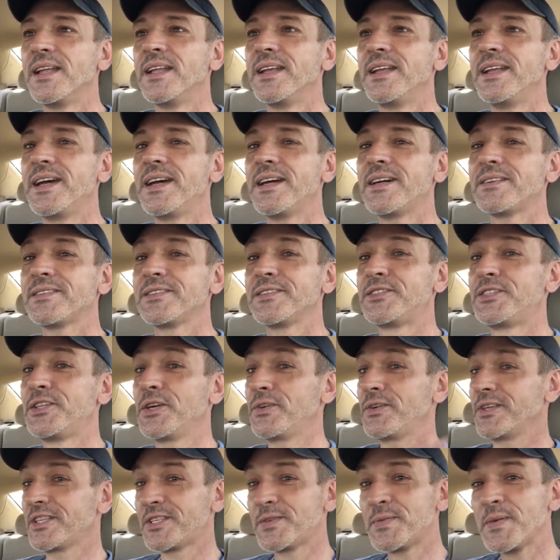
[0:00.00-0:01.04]
Now,
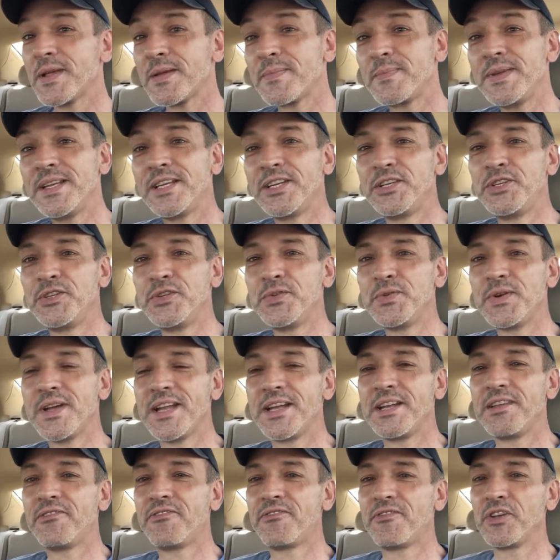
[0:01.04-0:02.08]
don't expect me to do
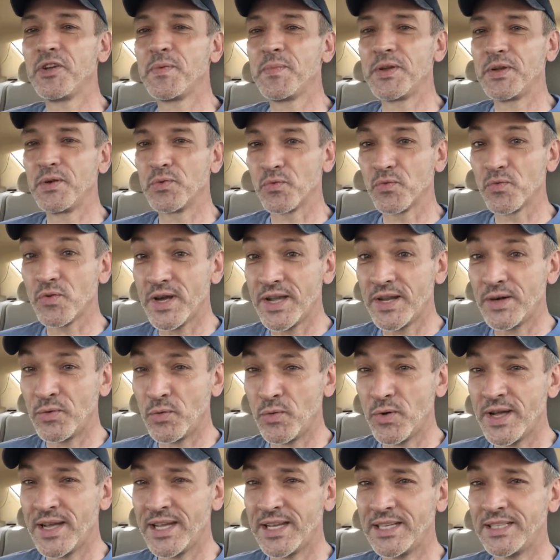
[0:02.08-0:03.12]
any filming right
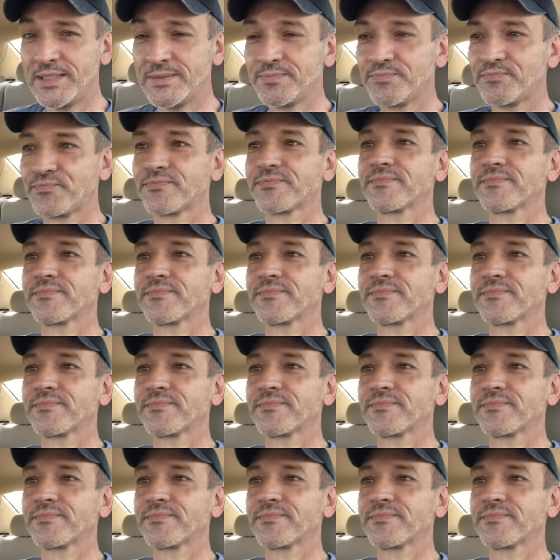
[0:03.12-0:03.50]
away